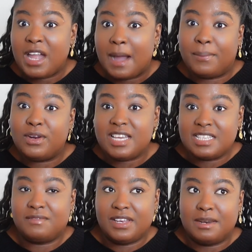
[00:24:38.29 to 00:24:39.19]
Apollo is
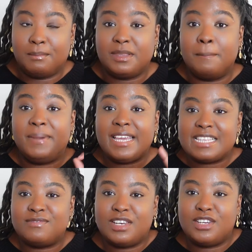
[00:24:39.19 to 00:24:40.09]
the villain, but the
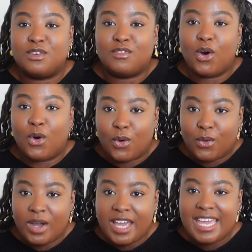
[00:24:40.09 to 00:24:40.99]
biggest villain of
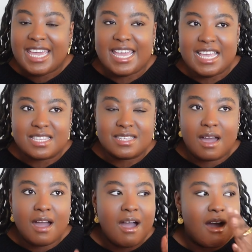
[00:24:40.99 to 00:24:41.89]
all is
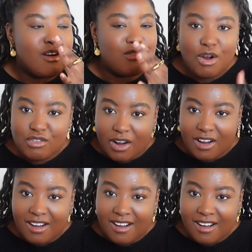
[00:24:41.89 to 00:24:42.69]
Aurora.